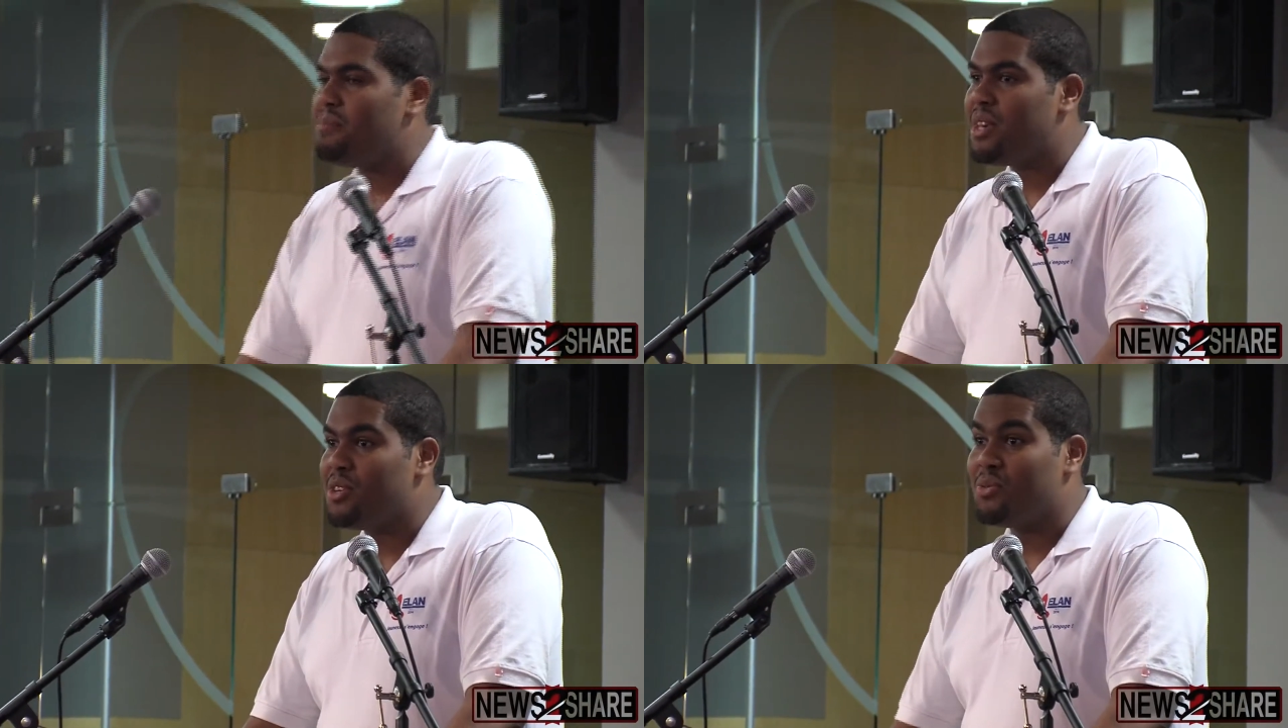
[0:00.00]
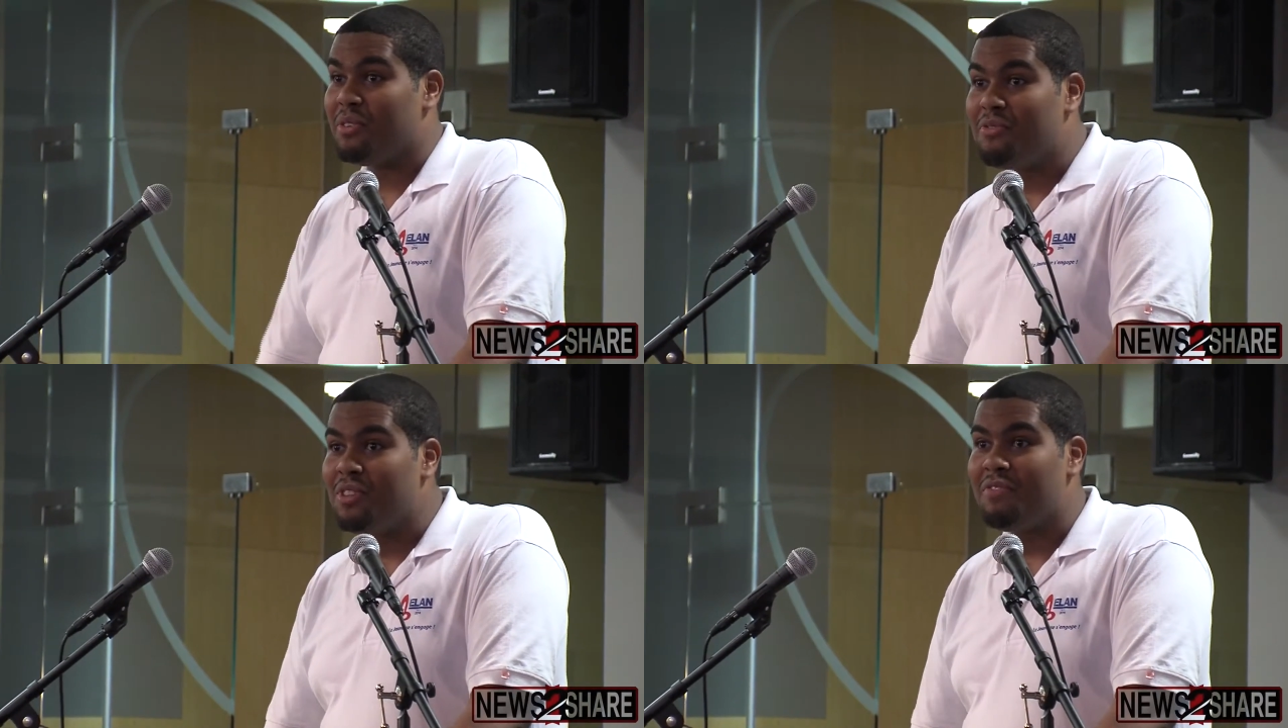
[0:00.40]
Because
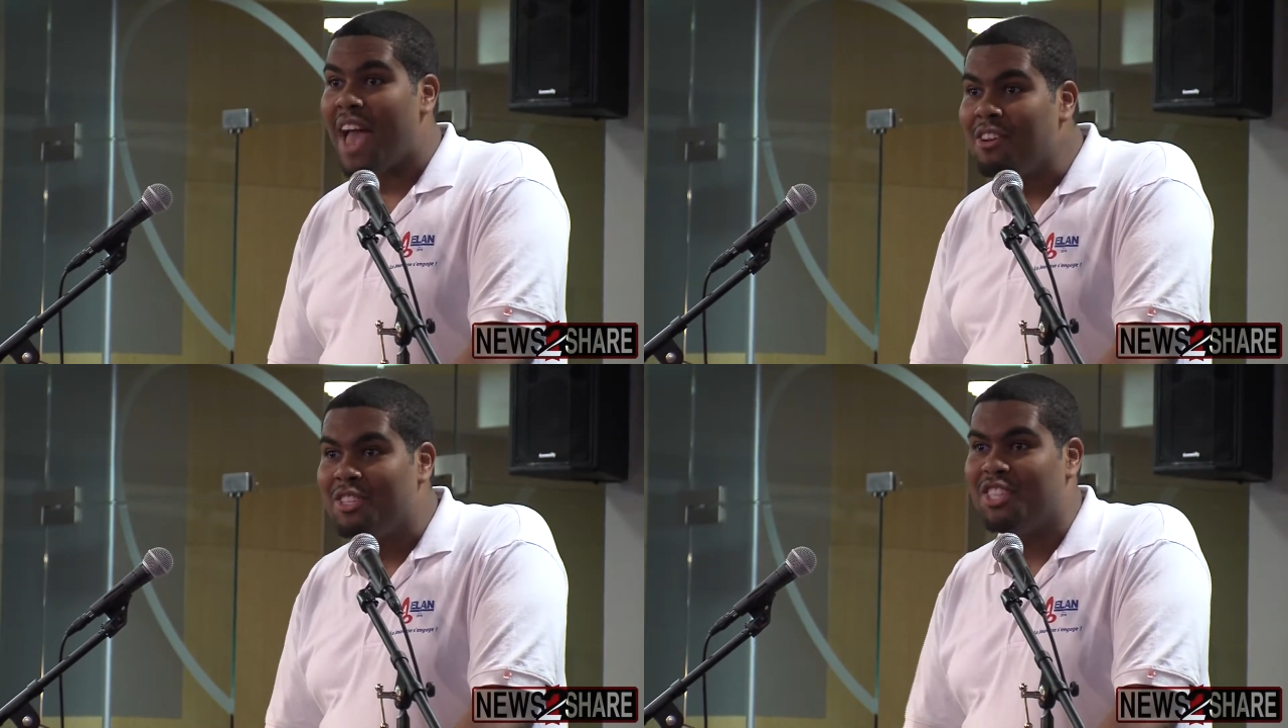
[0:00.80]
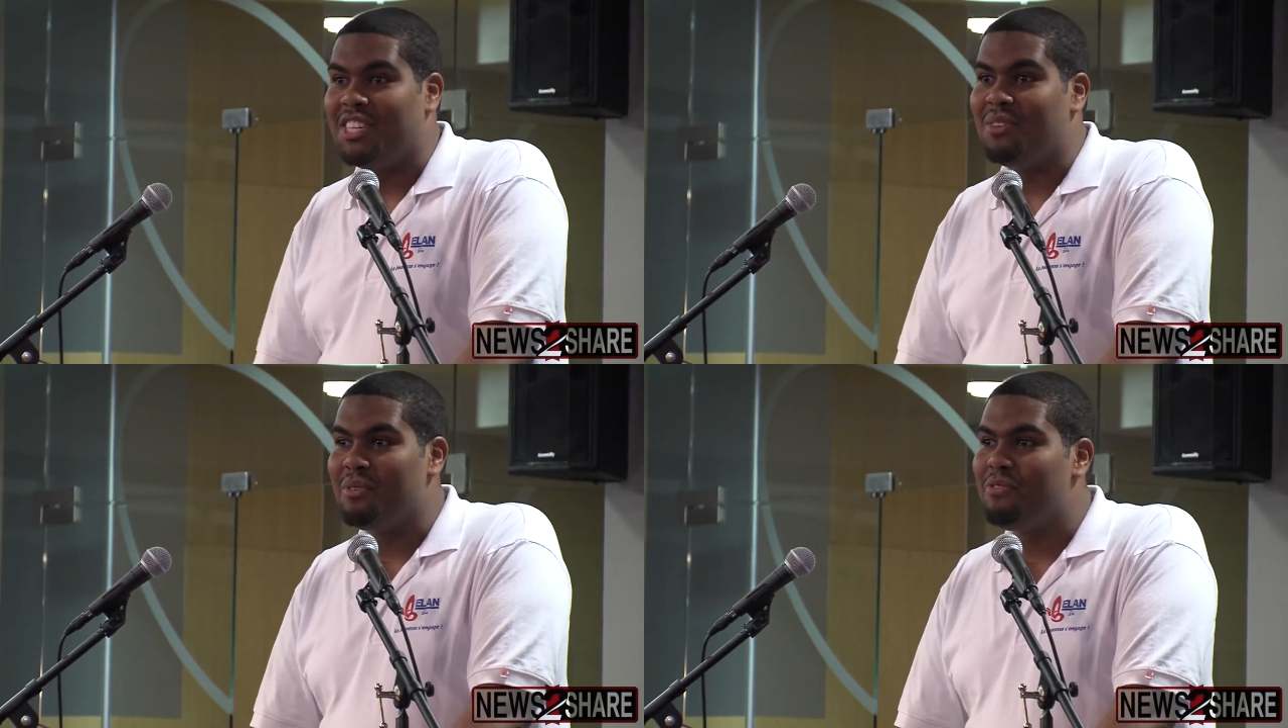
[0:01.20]
we're full of
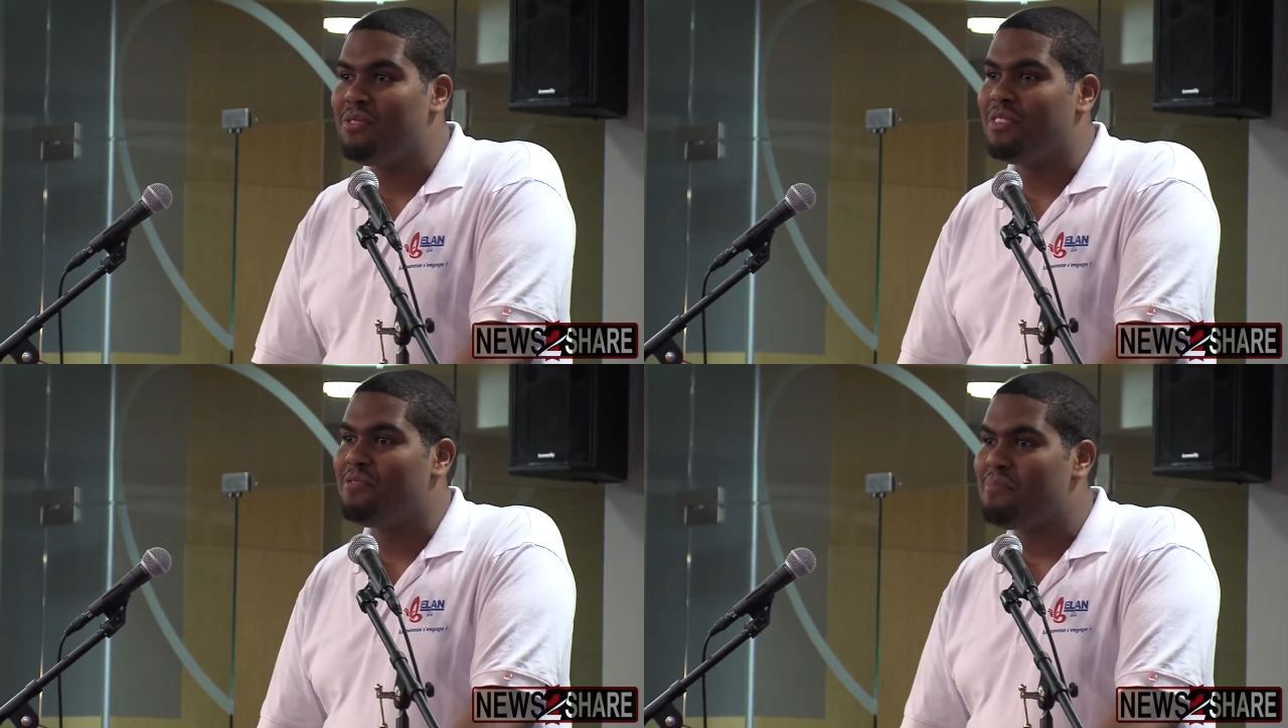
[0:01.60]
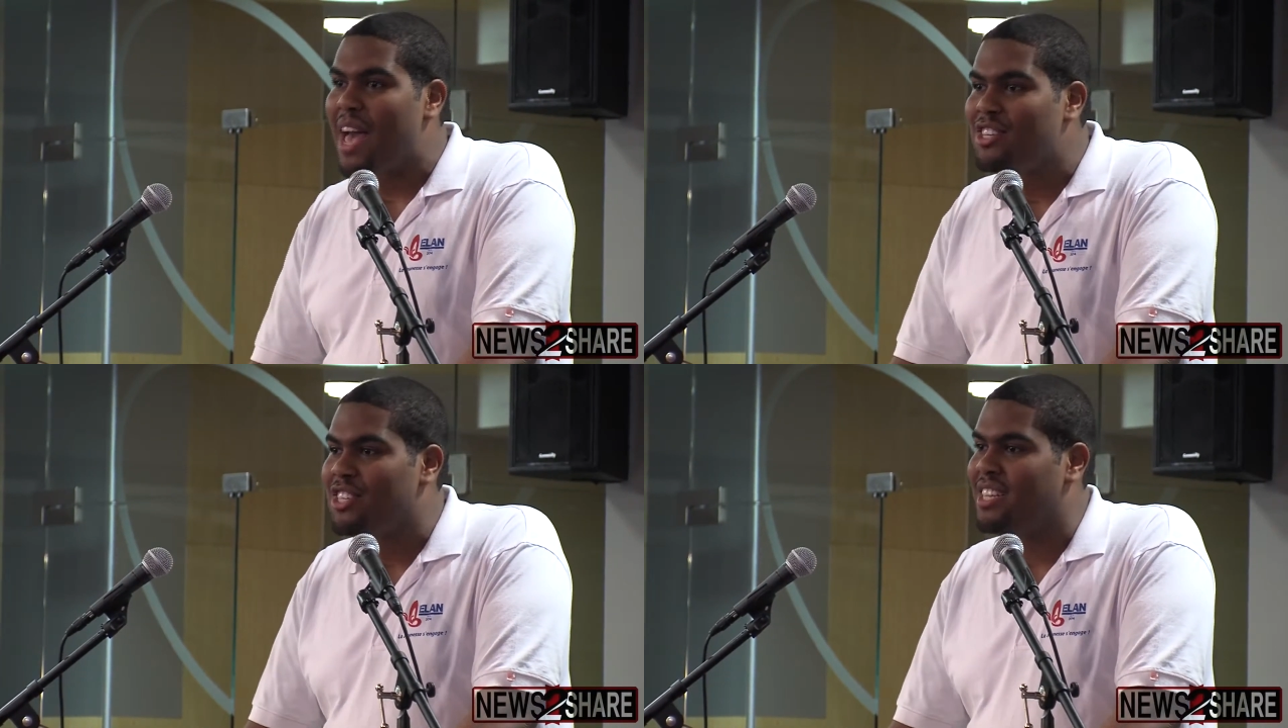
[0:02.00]
energy, we're full of
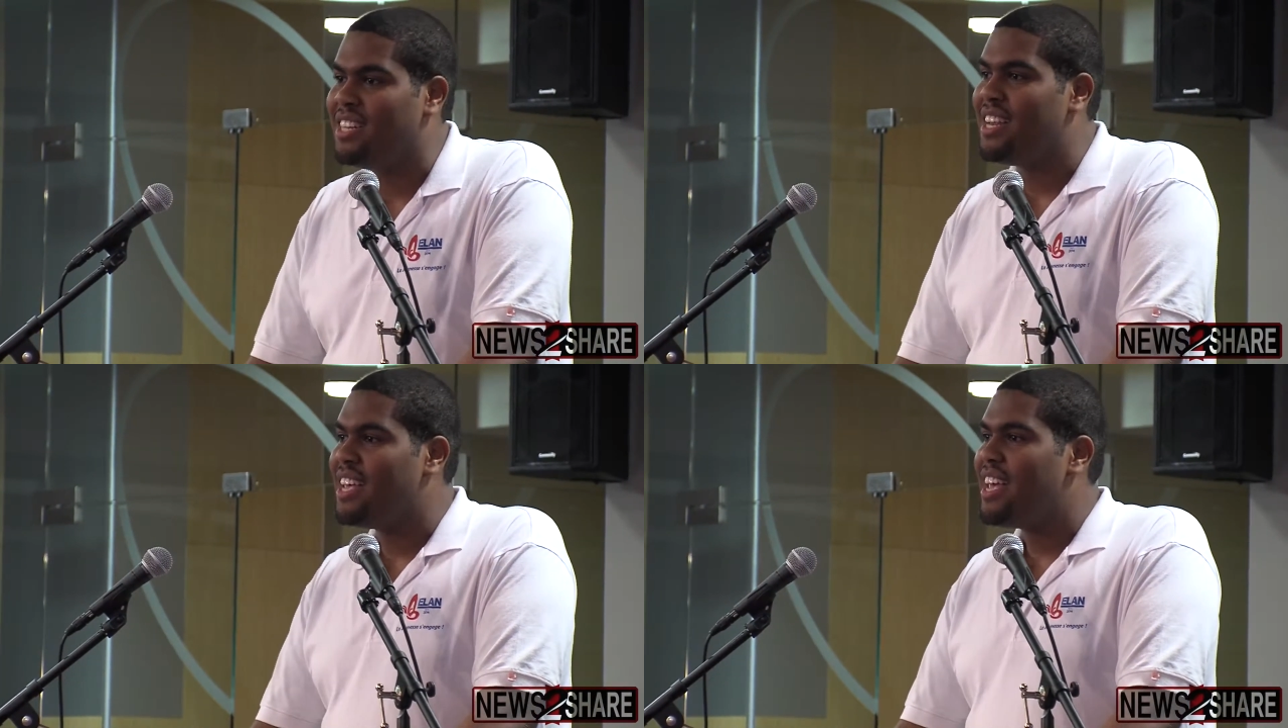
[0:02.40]
passion,